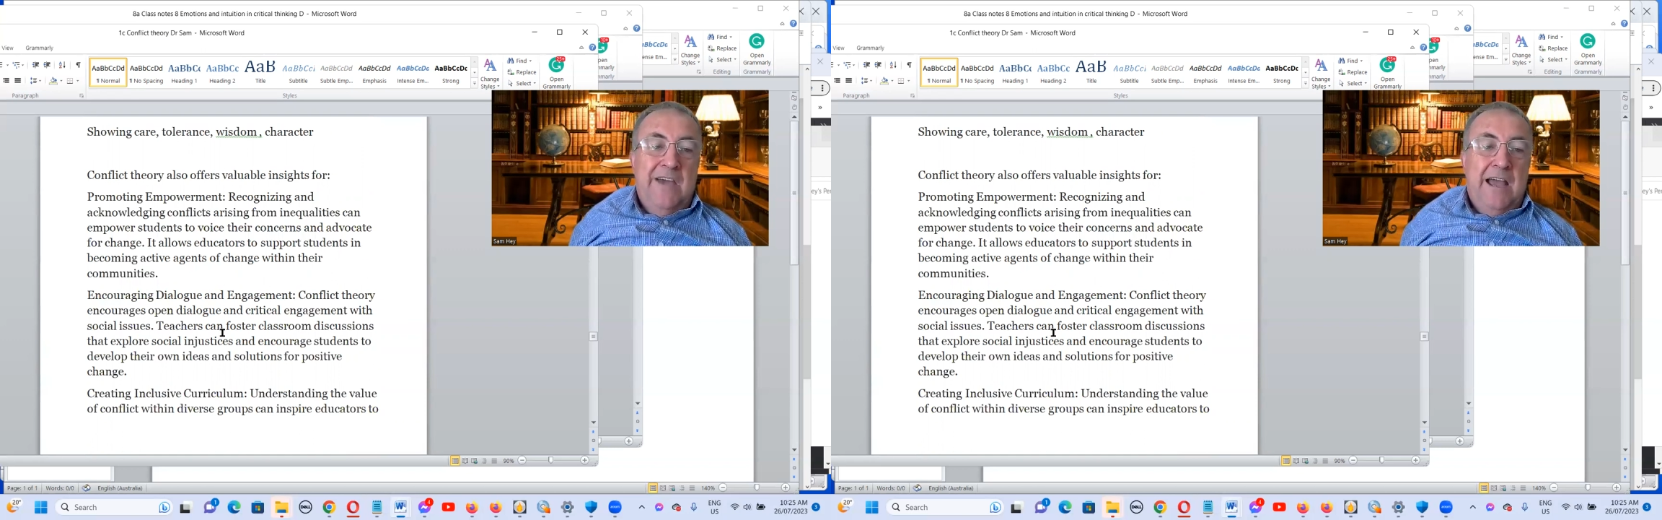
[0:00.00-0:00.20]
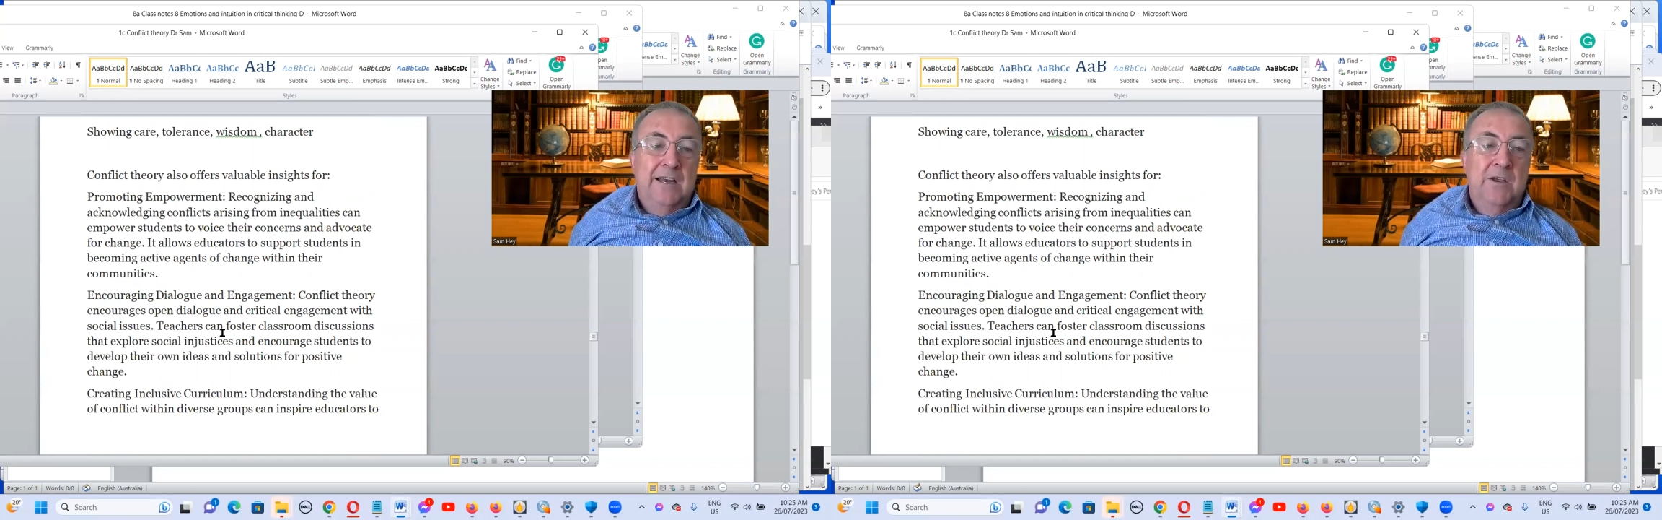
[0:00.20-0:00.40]

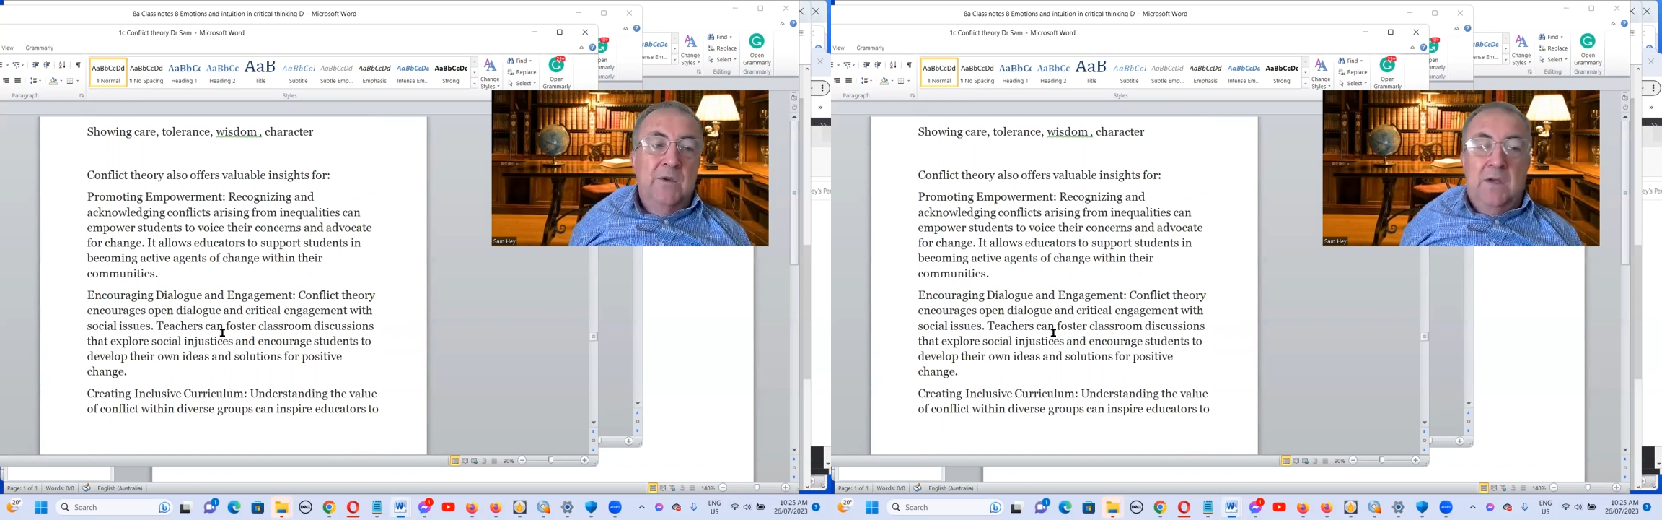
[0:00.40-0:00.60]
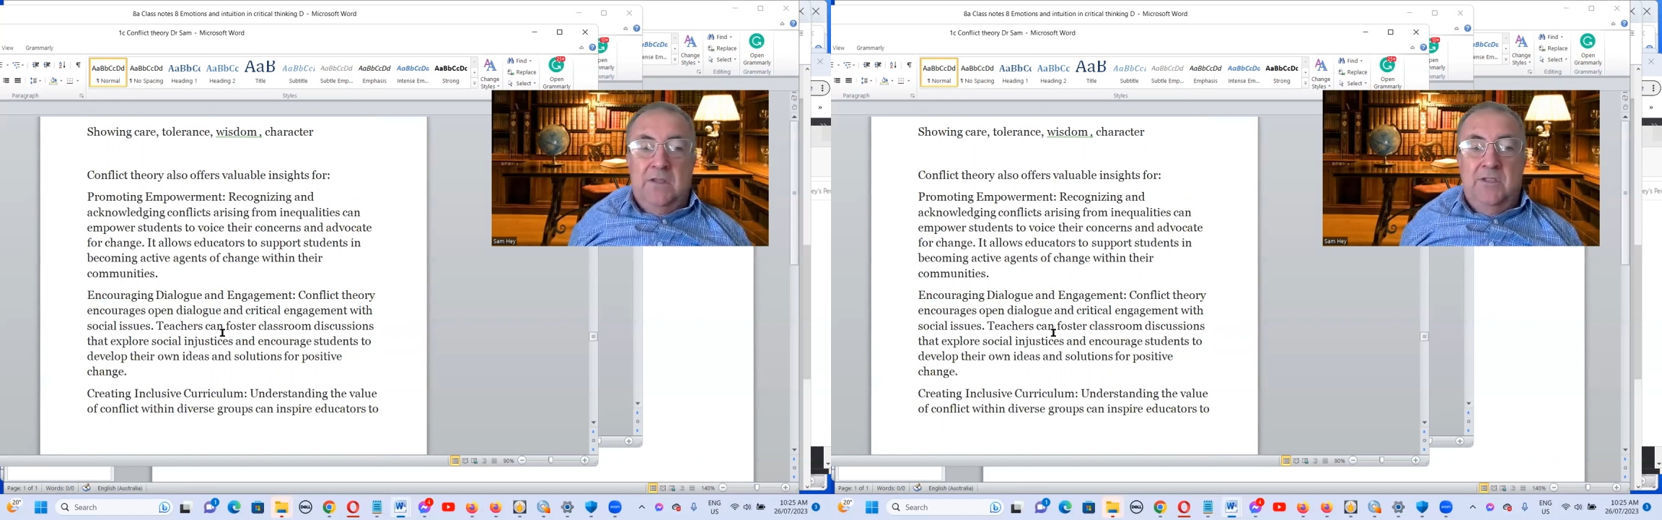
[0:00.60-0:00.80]

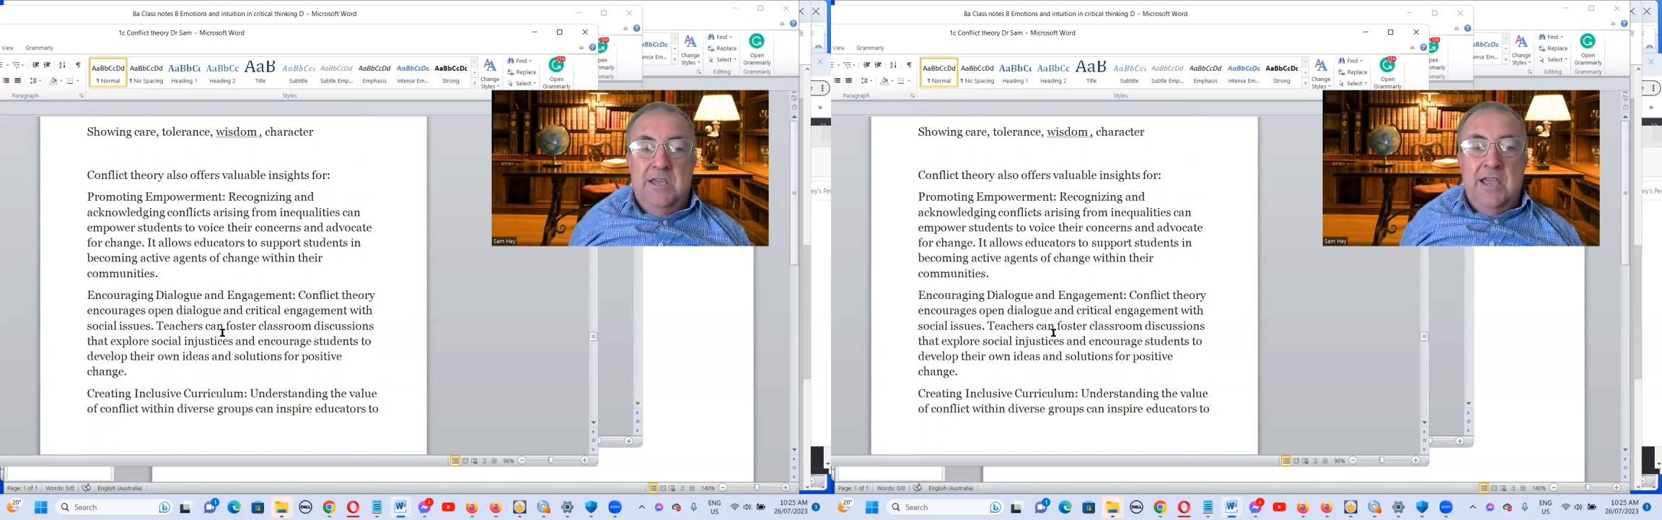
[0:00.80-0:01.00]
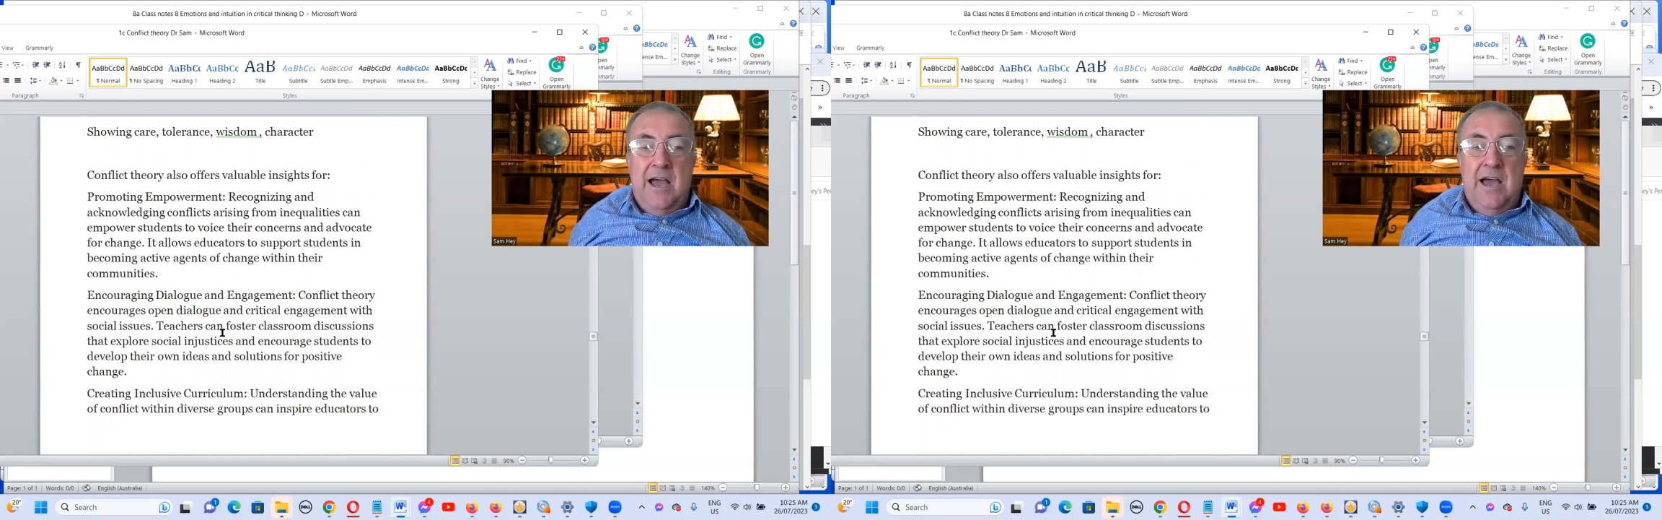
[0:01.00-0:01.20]
value
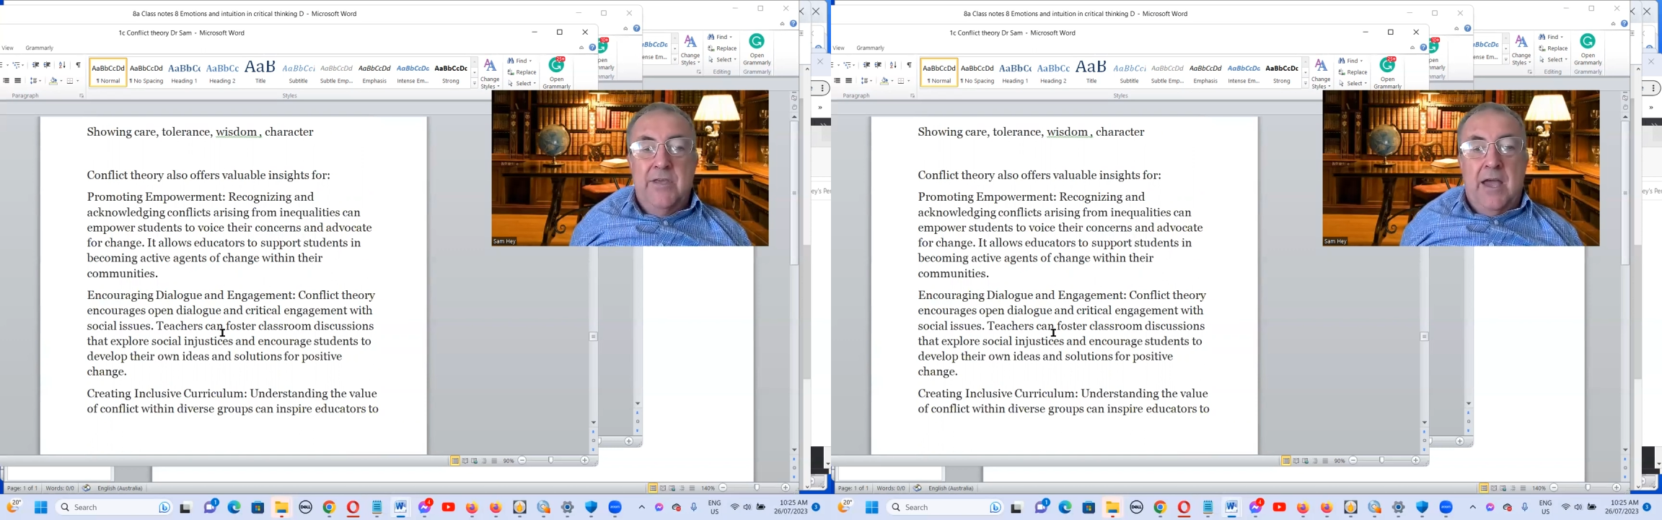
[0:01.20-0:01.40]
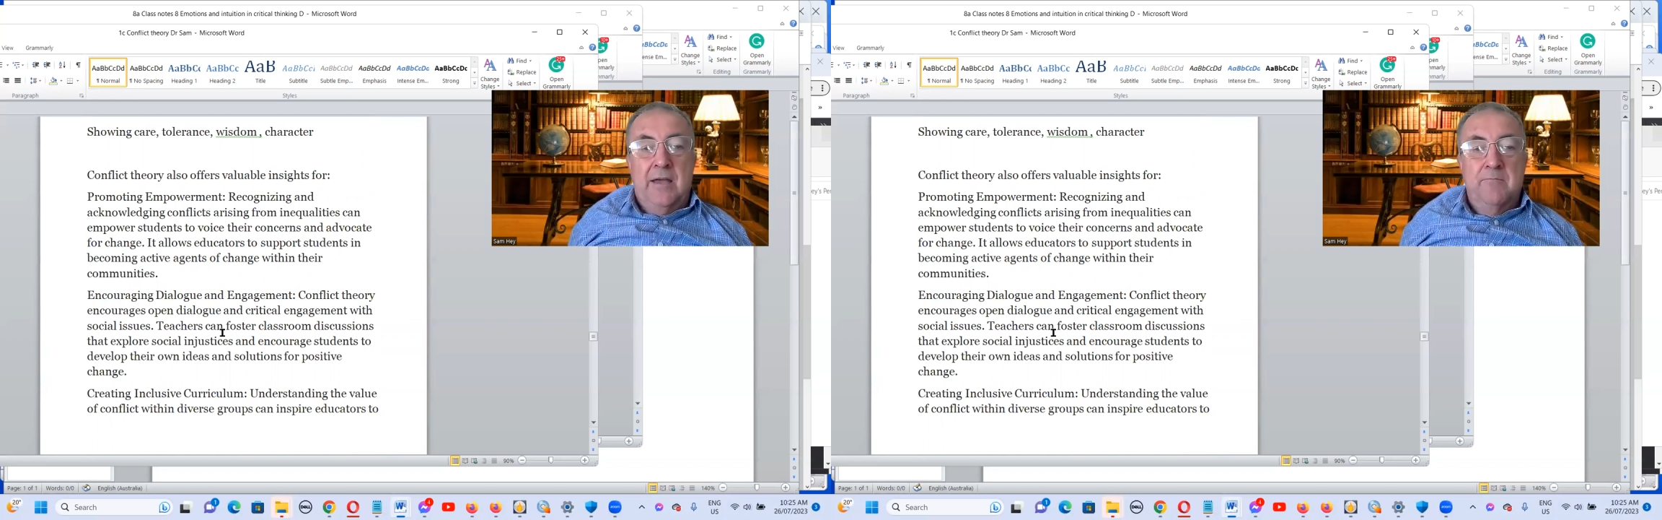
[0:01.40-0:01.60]
the
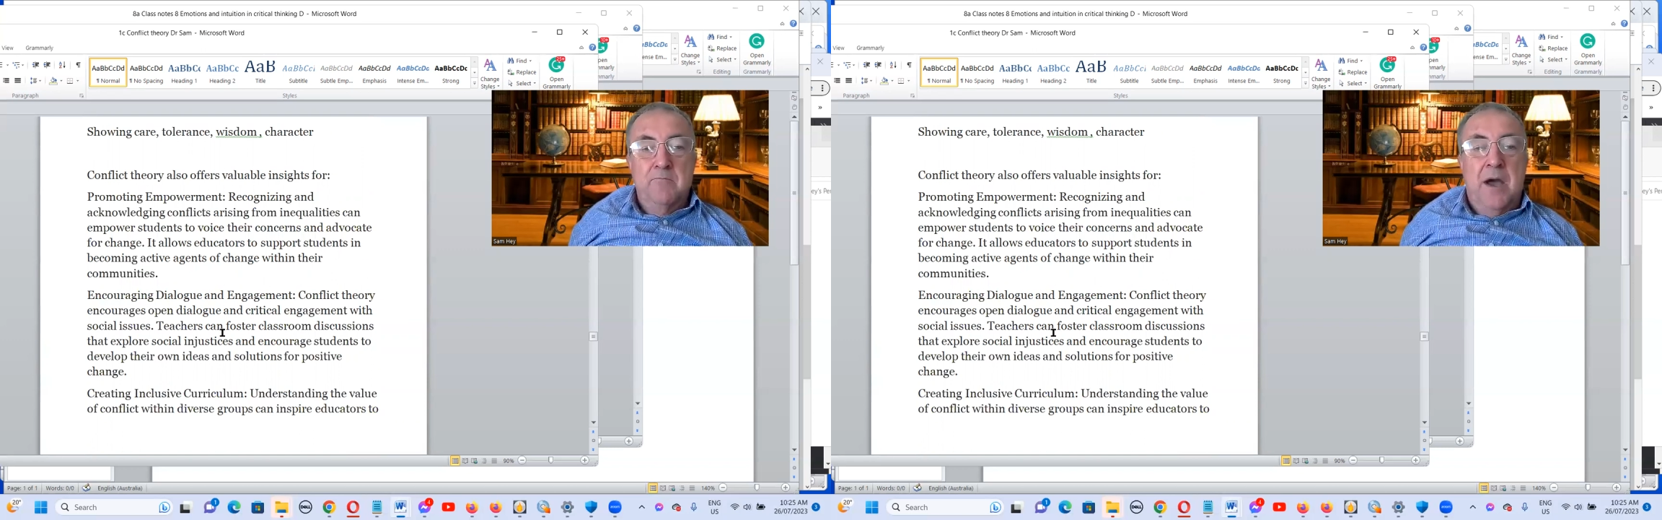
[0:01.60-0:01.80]
other.